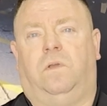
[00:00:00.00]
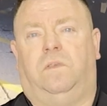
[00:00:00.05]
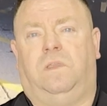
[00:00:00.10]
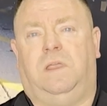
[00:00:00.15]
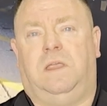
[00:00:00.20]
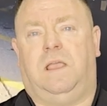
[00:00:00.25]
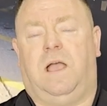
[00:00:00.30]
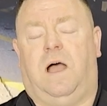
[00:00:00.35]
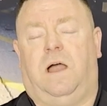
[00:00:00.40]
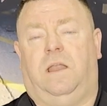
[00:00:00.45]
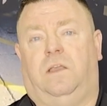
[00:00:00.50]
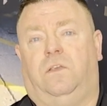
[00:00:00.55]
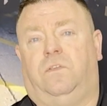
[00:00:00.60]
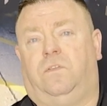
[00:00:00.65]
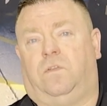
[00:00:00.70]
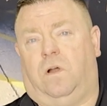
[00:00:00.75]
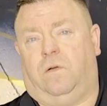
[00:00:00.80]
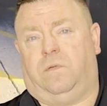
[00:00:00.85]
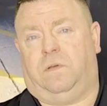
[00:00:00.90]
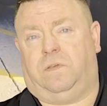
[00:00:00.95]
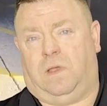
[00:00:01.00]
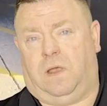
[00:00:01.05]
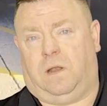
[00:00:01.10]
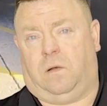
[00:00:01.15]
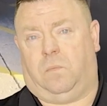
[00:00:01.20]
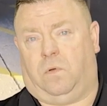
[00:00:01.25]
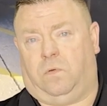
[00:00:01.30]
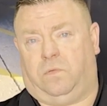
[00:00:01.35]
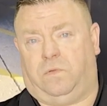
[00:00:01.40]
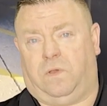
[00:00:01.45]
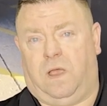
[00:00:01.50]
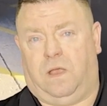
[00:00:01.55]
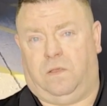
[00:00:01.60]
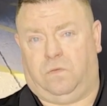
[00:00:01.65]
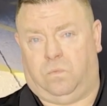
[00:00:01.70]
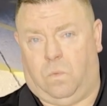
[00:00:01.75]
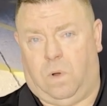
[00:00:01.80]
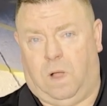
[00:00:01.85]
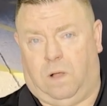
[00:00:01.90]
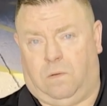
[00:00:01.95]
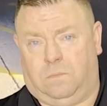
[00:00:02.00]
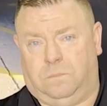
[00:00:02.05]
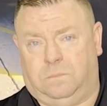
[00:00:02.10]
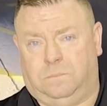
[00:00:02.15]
deconning service animals as well.